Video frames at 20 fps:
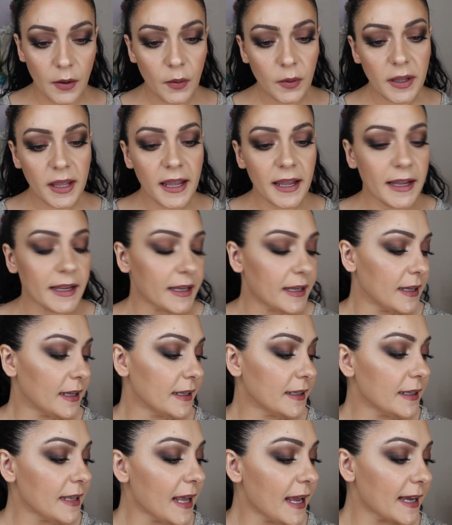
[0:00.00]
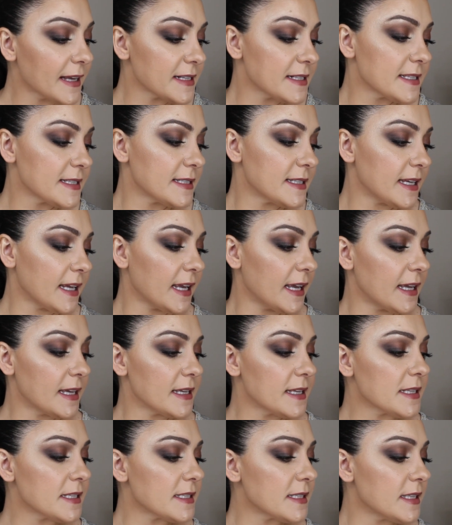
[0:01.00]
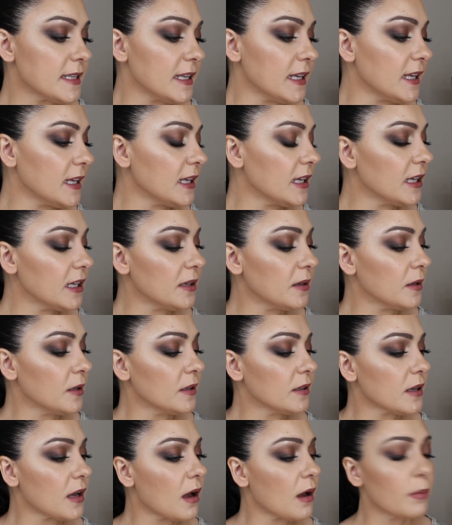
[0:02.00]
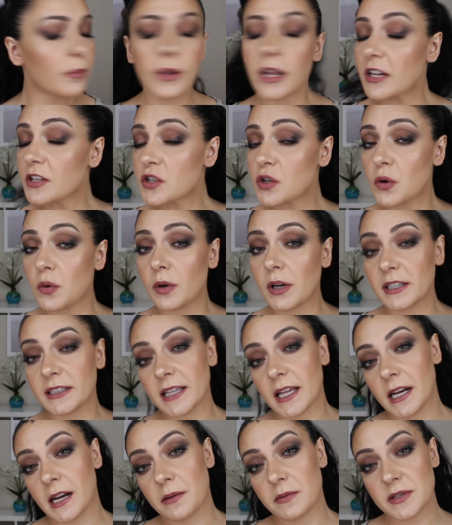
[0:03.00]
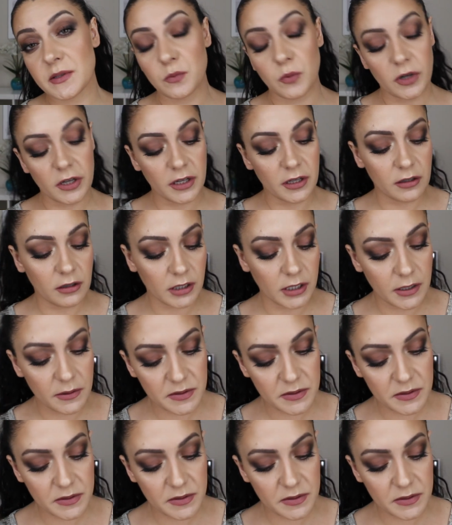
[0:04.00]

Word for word: Okay, next is the uh, blush quad that I was working on.